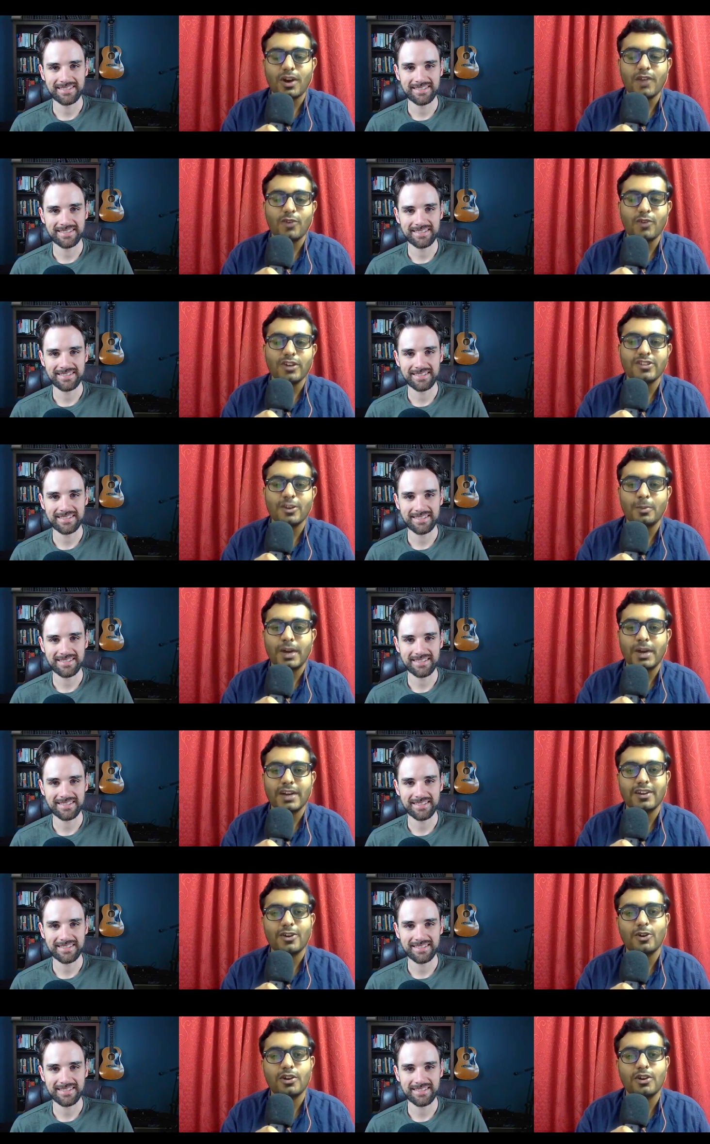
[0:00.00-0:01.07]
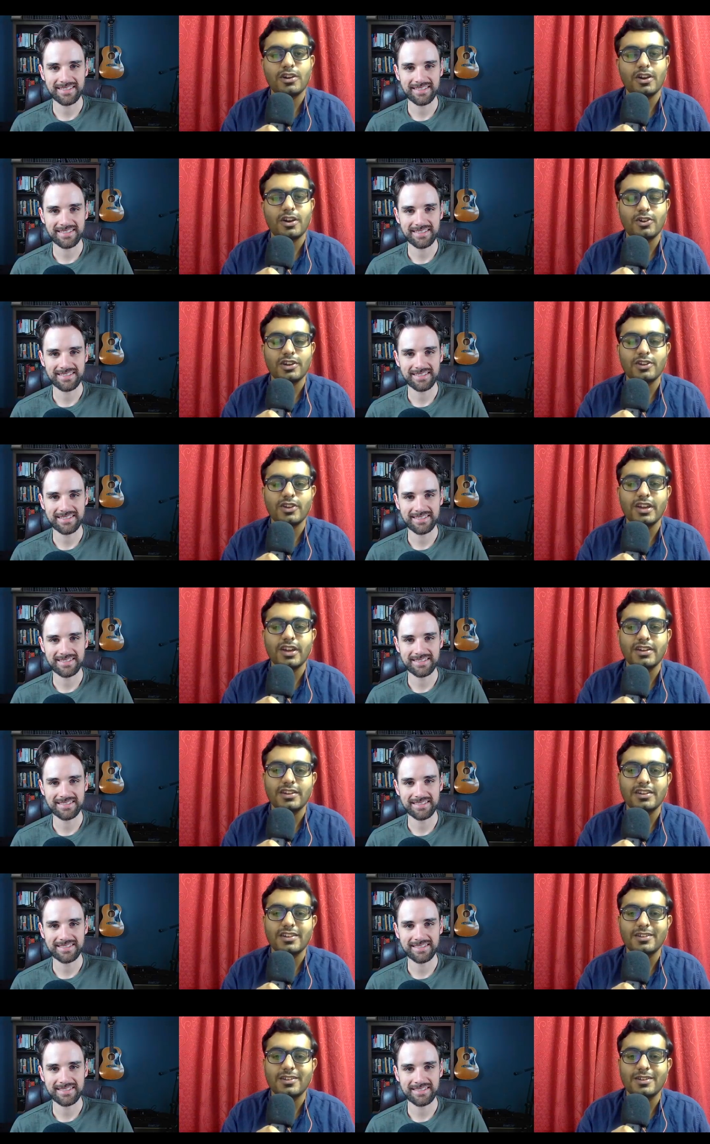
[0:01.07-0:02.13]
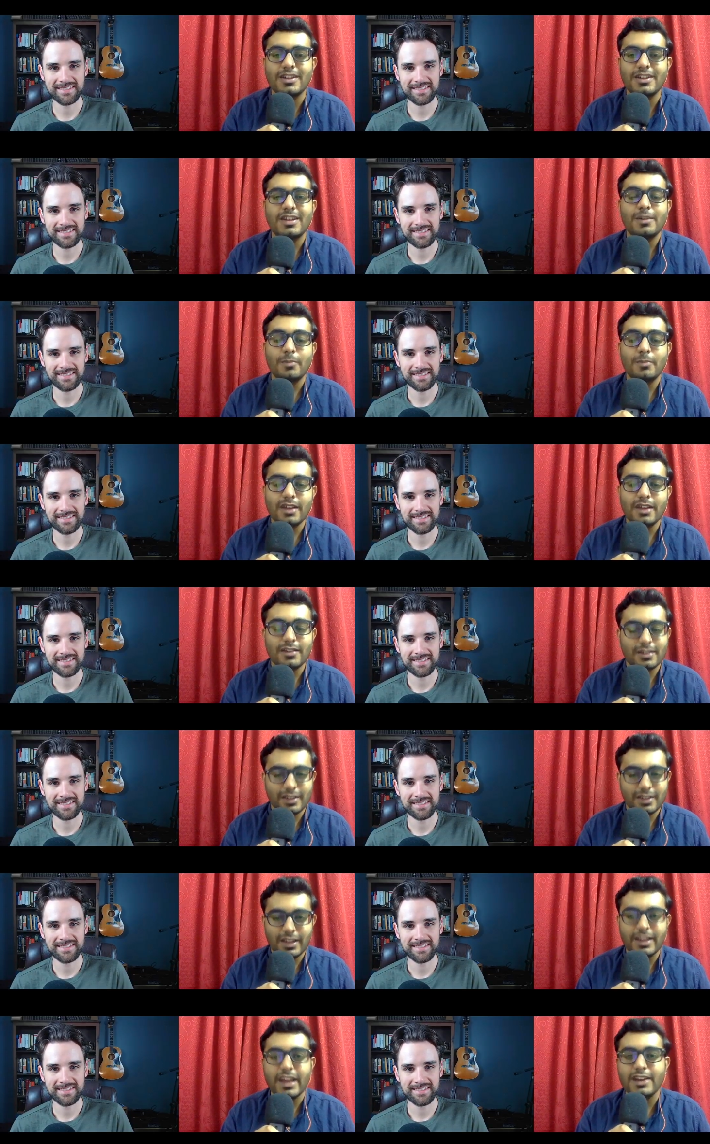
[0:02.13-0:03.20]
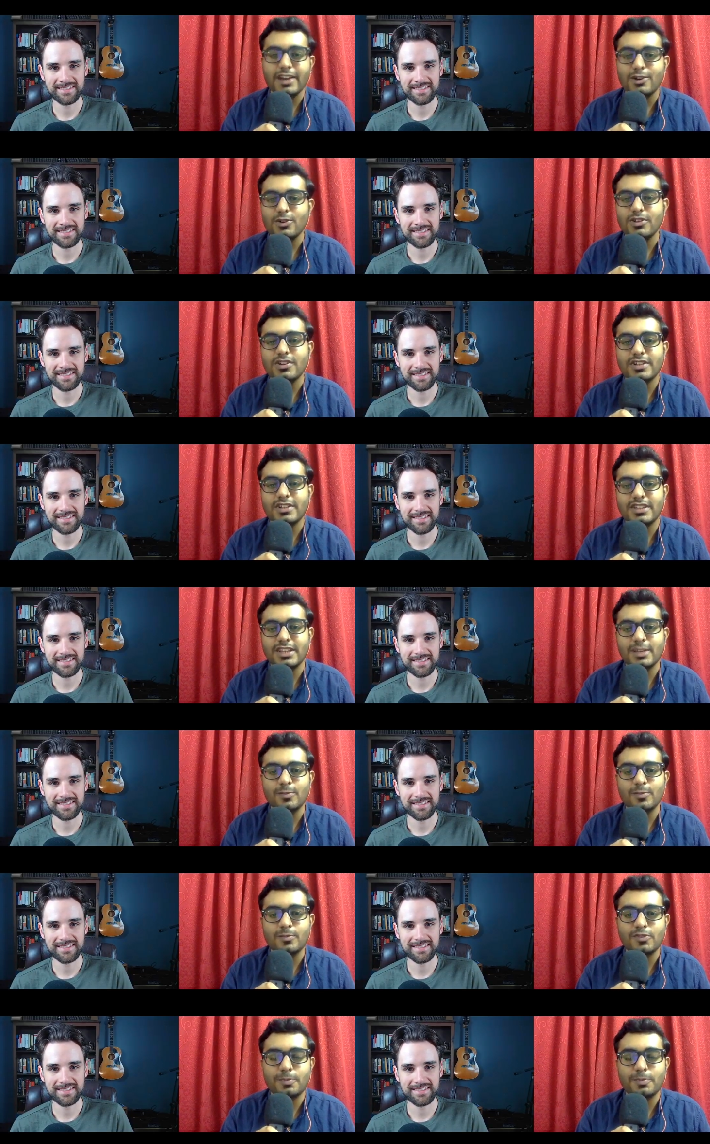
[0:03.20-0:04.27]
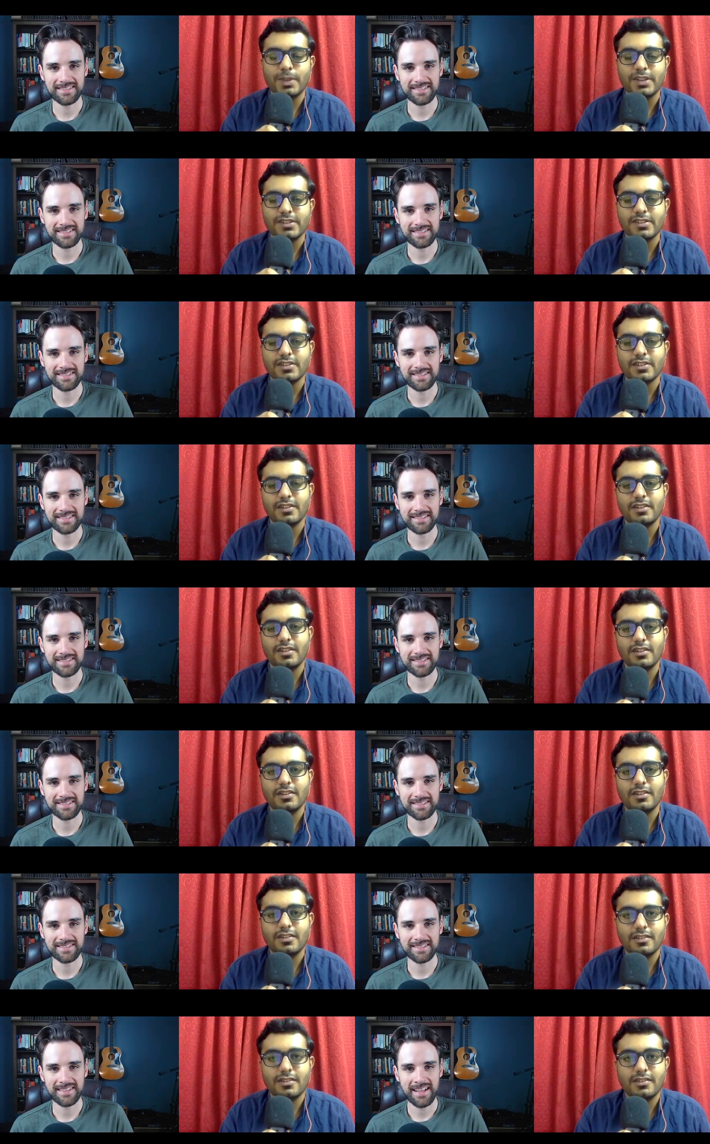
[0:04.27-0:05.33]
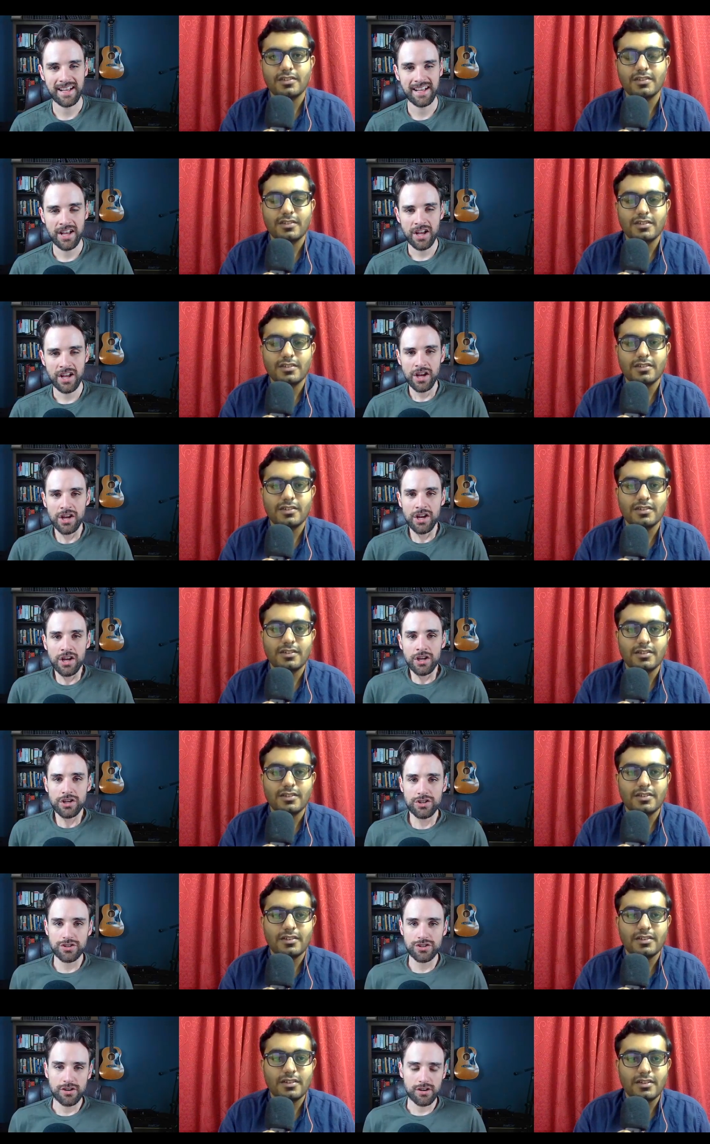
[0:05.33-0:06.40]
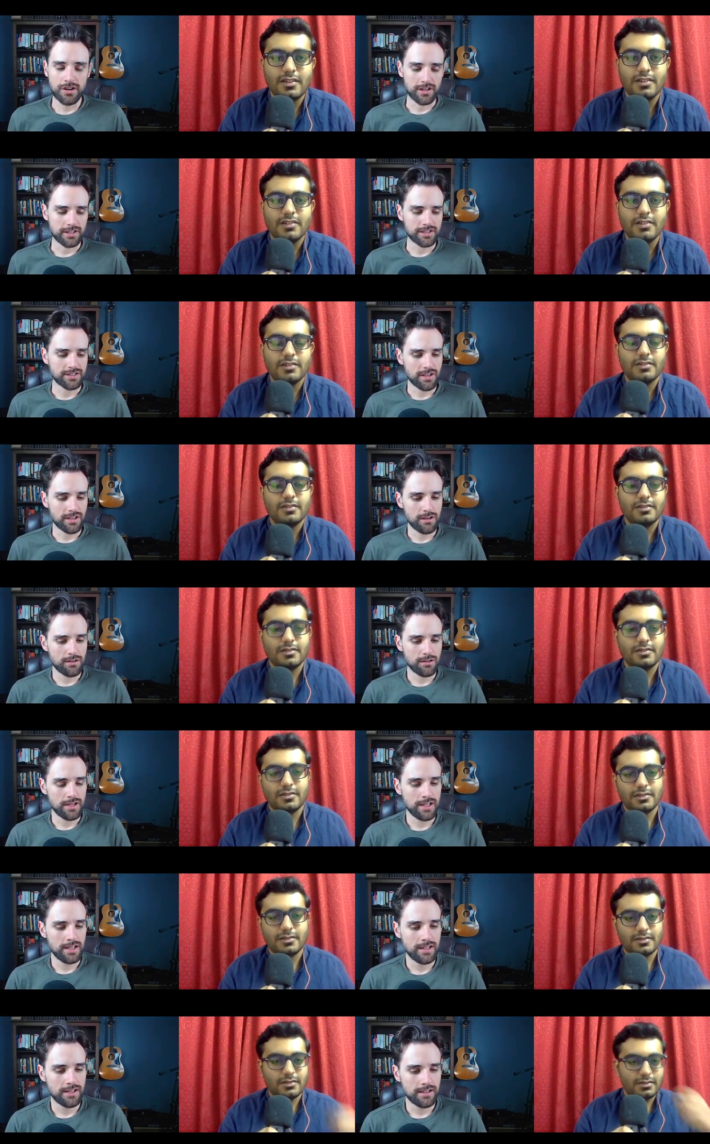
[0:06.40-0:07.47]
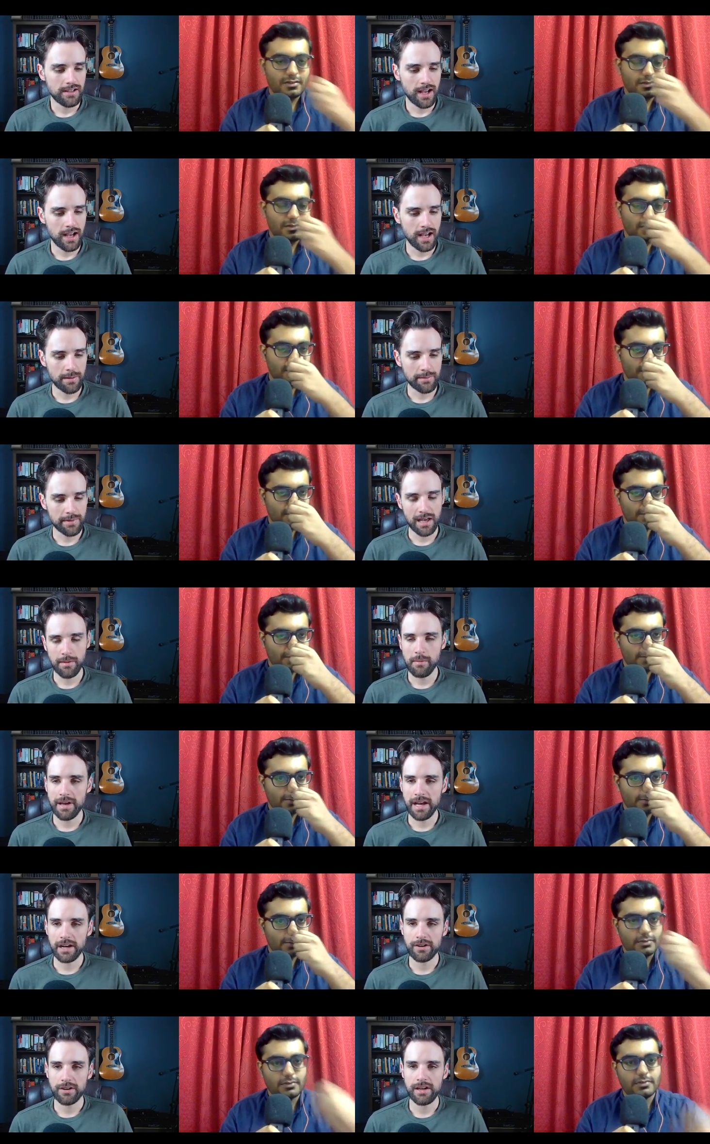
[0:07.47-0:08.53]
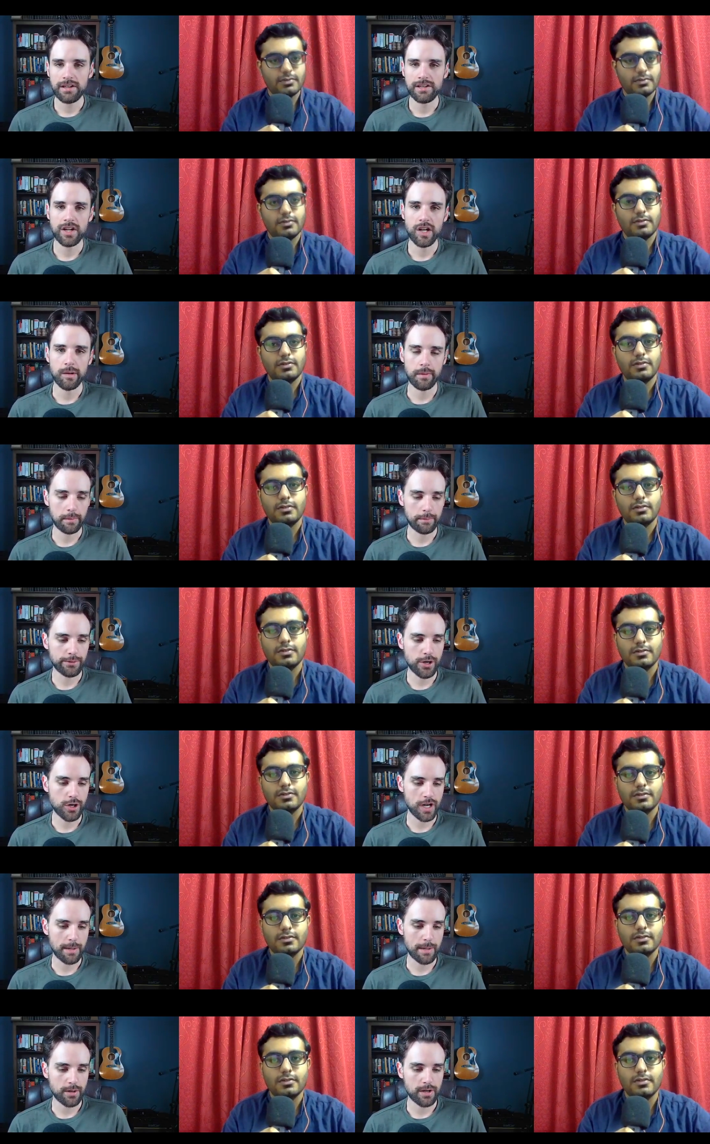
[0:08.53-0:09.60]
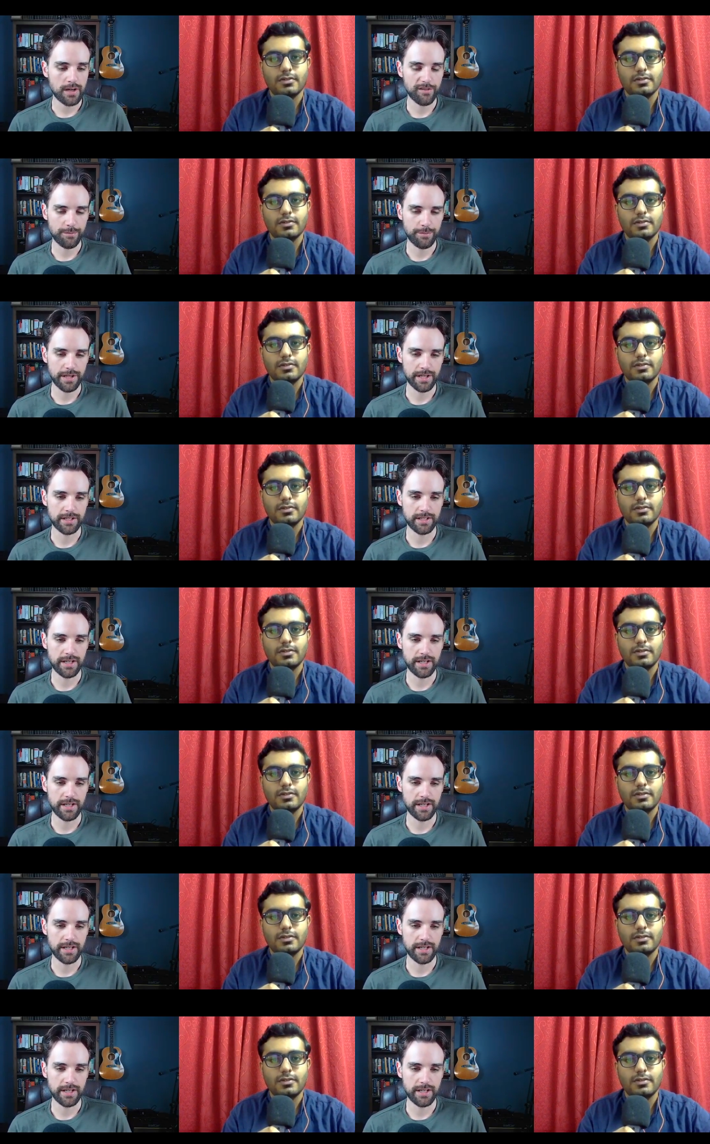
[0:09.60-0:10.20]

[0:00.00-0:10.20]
Speaker 1: what's your background, and how did you get get into the Ethereum space?
Speaker 2: Sure. So, um, yeah, my background, you know, I'm a programmer. I've been